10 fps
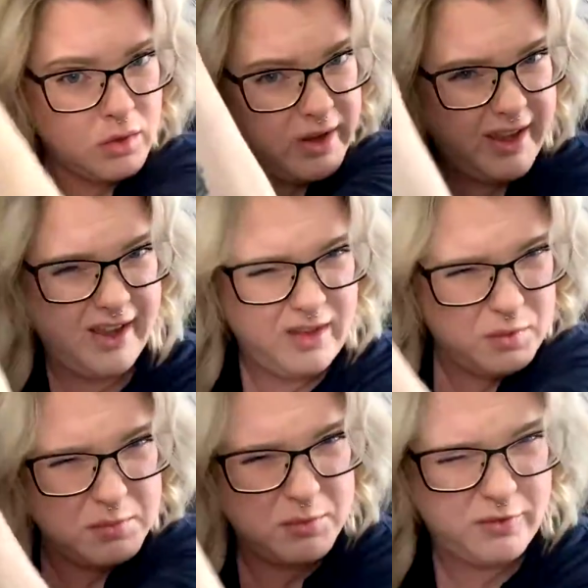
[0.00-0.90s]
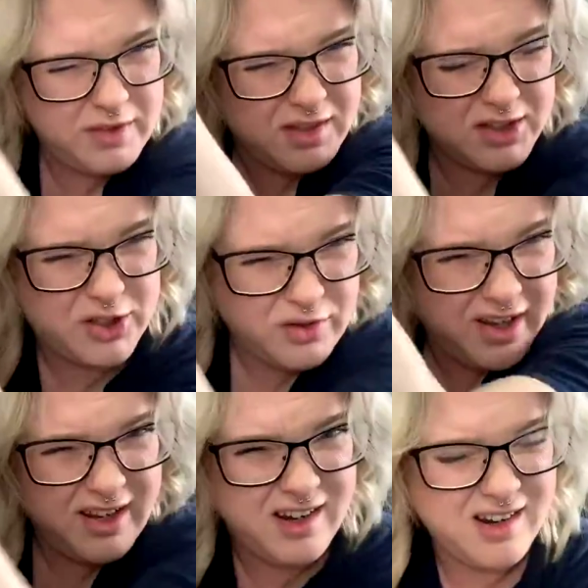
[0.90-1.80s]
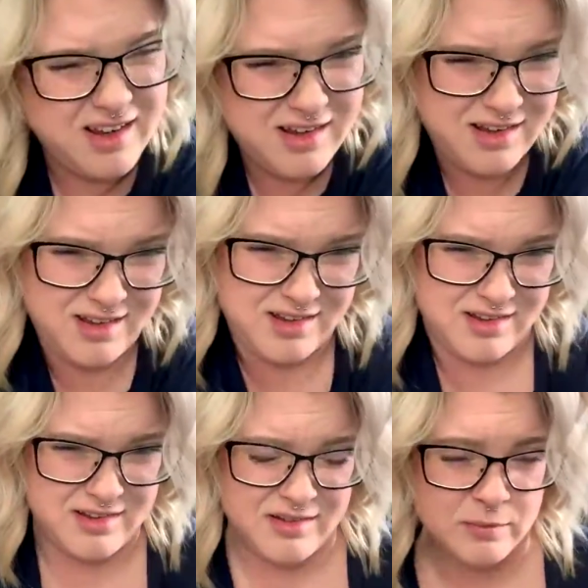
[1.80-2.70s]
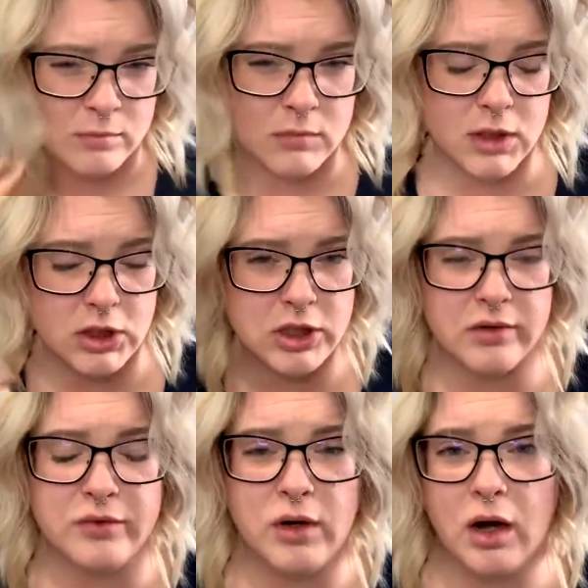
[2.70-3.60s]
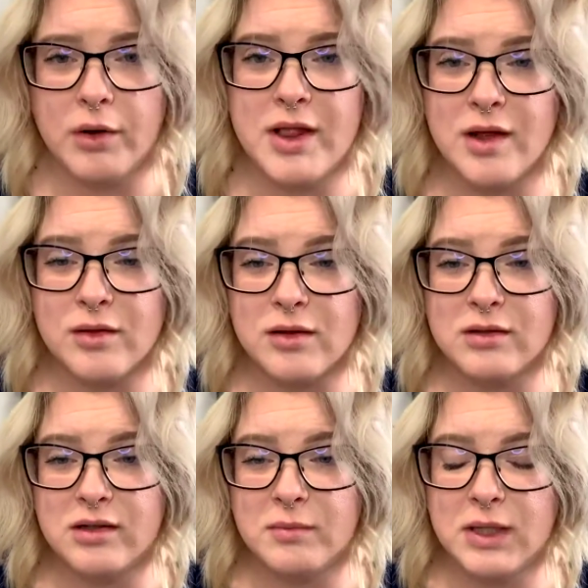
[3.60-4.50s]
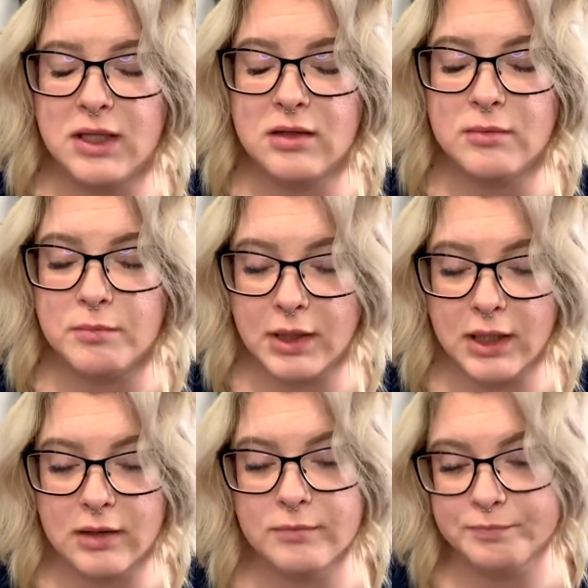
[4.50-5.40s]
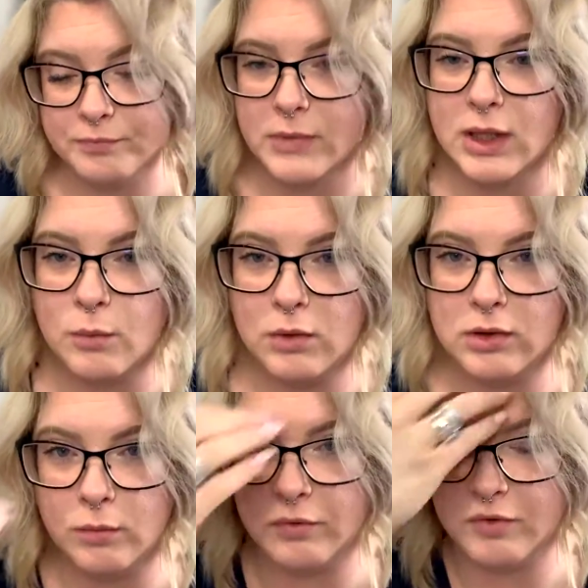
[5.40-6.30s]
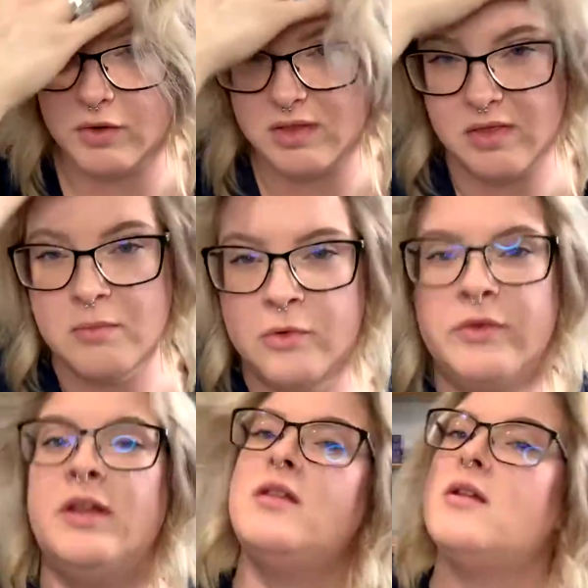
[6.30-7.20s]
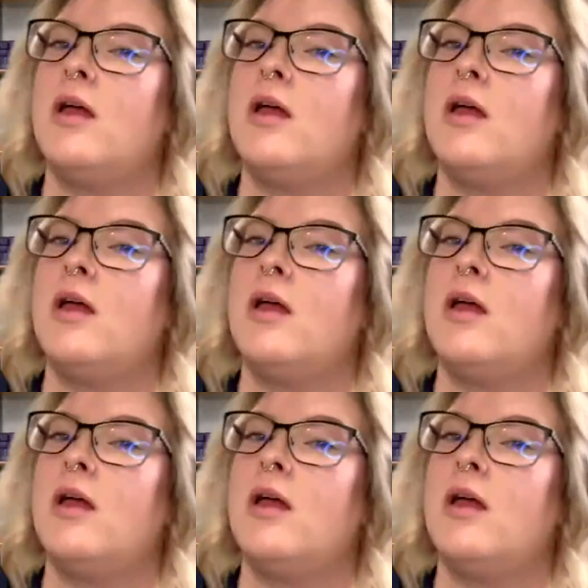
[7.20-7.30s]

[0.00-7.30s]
Haley, what movies did you rent? Junk food always sounds good to me, but we'll focus on the movies.